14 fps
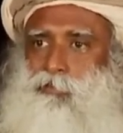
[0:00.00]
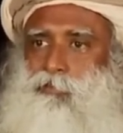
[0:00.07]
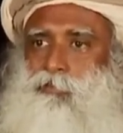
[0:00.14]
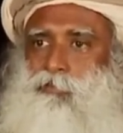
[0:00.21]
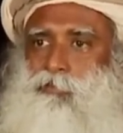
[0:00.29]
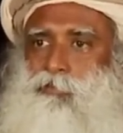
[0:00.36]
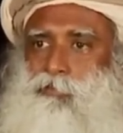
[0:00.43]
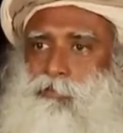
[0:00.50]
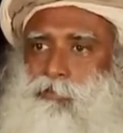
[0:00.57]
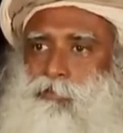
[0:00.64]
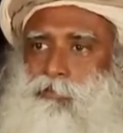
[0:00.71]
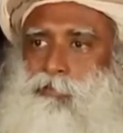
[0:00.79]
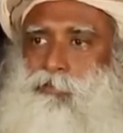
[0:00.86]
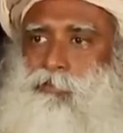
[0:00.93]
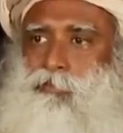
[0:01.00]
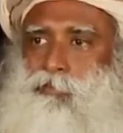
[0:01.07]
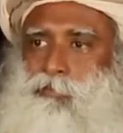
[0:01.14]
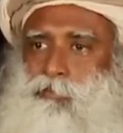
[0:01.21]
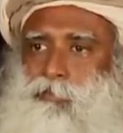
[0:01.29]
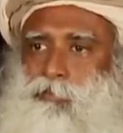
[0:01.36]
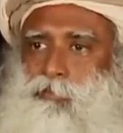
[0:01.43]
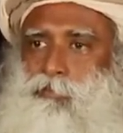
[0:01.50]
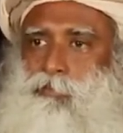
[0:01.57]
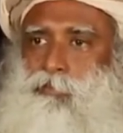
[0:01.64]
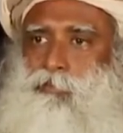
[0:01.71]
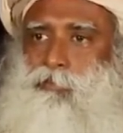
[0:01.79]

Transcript: [no speech]